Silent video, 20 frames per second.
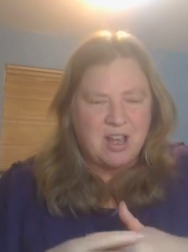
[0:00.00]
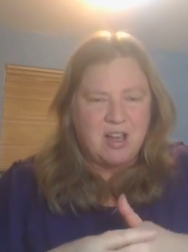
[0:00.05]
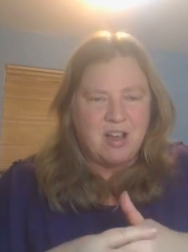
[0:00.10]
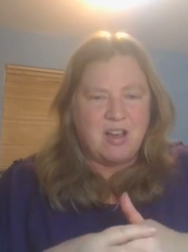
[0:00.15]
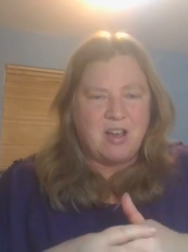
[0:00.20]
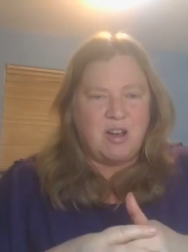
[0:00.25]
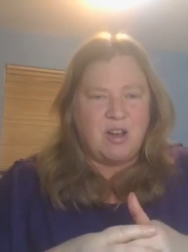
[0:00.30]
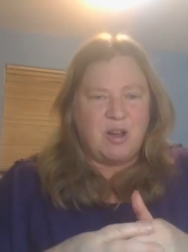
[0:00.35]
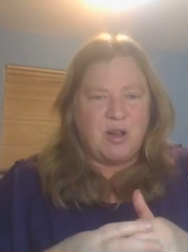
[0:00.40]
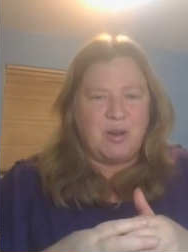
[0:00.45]

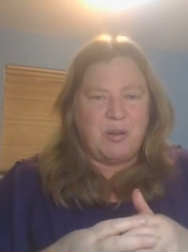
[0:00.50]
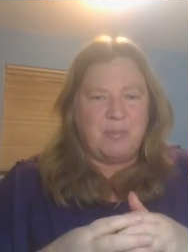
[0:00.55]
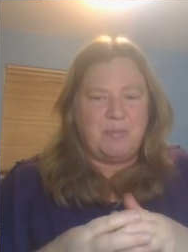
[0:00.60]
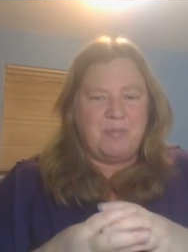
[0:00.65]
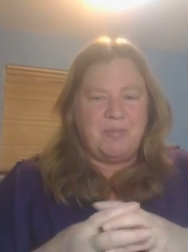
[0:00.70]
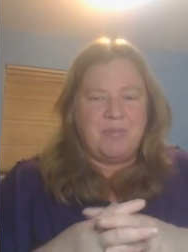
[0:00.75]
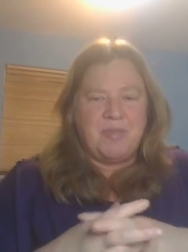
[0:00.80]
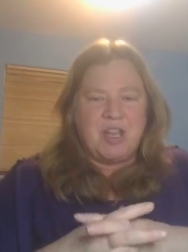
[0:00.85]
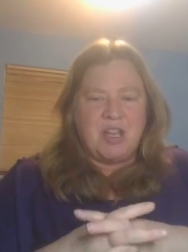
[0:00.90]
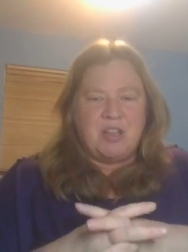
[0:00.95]

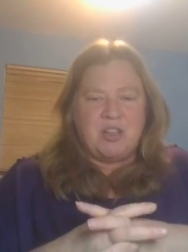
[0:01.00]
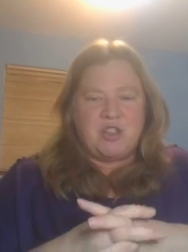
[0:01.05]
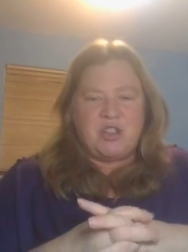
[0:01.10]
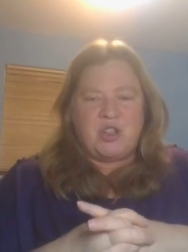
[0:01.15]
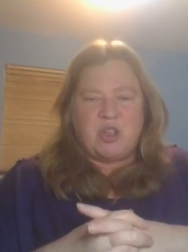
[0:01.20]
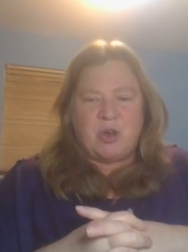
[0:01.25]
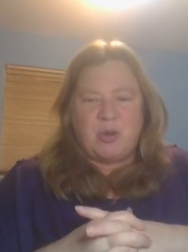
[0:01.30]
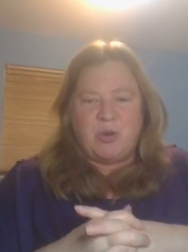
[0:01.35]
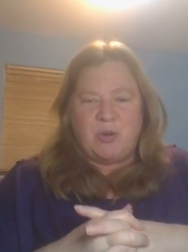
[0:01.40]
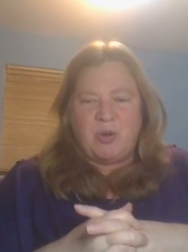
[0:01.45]
Um,
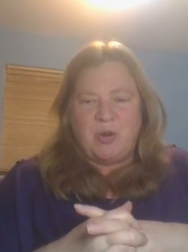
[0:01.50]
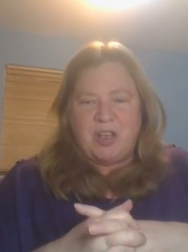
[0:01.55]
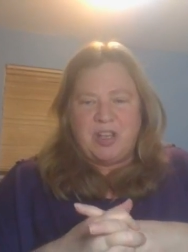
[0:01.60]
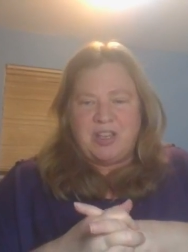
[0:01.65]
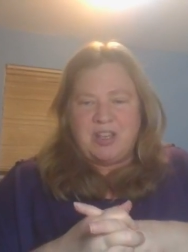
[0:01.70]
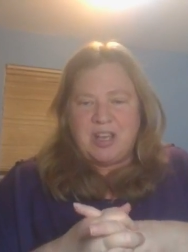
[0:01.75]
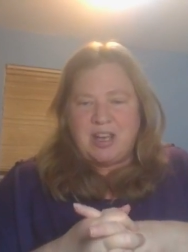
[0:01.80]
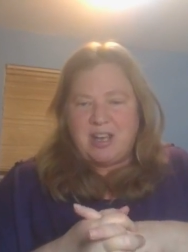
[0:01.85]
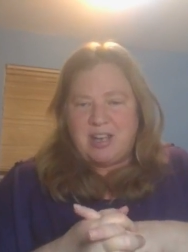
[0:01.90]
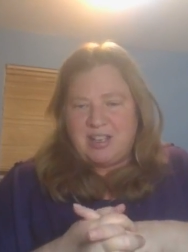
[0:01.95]
so
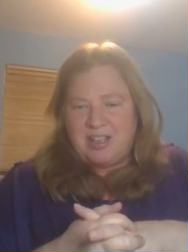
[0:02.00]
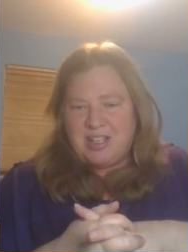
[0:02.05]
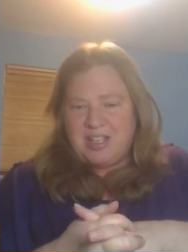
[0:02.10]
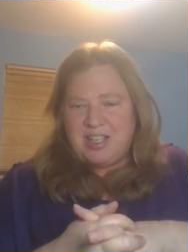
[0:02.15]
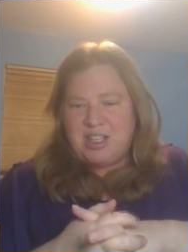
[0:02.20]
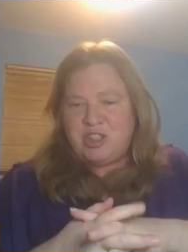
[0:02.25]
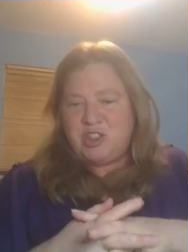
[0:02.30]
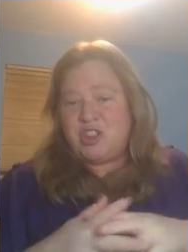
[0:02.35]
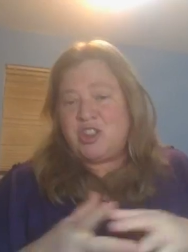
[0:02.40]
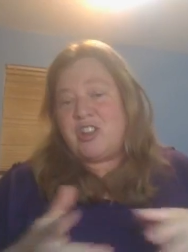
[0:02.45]
yeah,
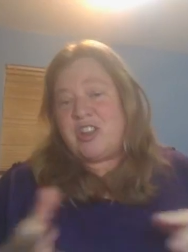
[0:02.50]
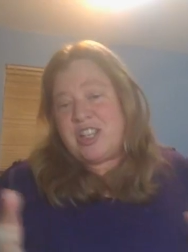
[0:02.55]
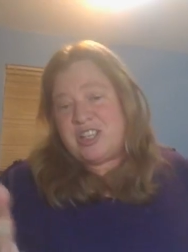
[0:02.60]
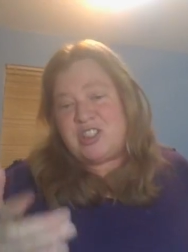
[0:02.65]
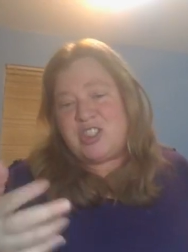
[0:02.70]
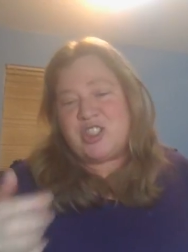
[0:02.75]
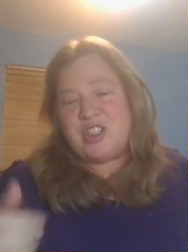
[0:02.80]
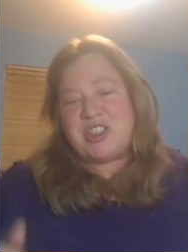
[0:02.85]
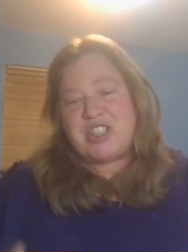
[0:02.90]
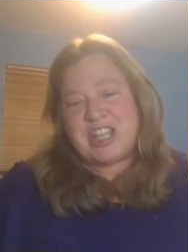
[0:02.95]
easier,
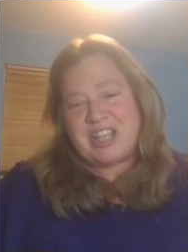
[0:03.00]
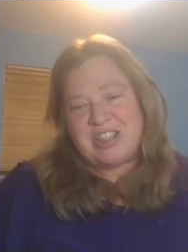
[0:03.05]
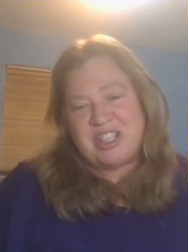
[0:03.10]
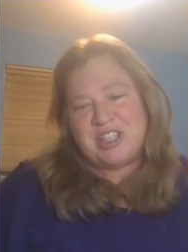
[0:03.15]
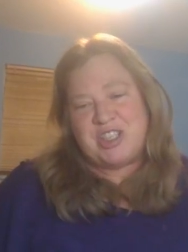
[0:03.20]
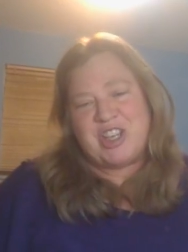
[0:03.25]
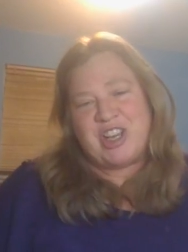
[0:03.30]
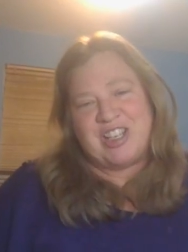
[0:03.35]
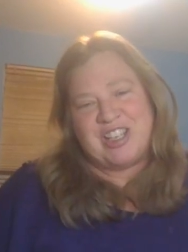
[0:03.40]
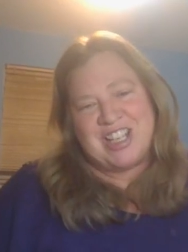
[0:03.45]
easier said
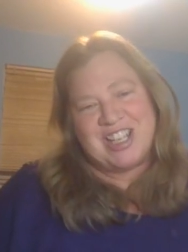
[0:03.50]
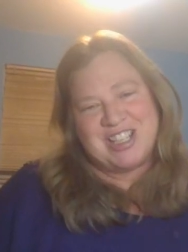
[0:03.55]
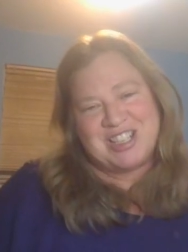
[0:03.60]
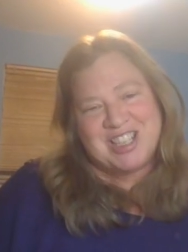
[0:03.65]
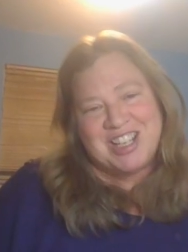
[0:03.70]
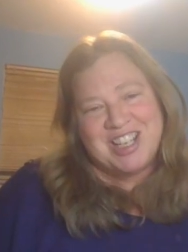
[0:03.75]
than done. Yes,